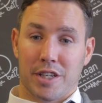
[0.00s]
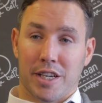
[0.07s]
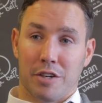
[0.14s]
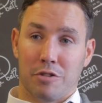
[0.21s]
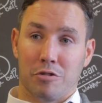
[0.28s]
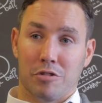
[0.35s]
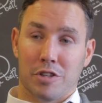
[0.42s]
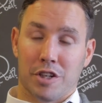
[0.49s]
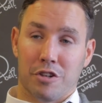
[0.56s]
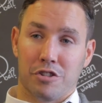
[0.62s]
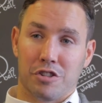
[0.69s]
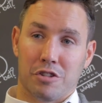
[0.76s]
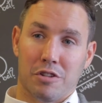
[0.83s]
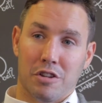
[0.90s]
uh, Olding,
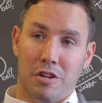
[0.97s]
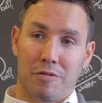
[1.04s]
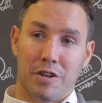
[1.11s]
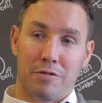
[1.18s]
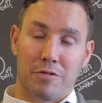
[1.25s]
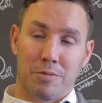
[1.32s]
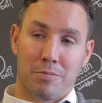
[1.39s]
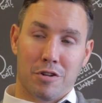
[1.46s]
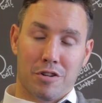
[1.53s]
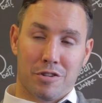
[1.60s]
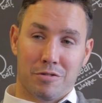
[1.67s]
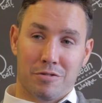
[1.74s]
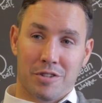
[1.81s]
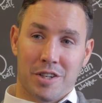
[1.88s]
who's a lovely footballer.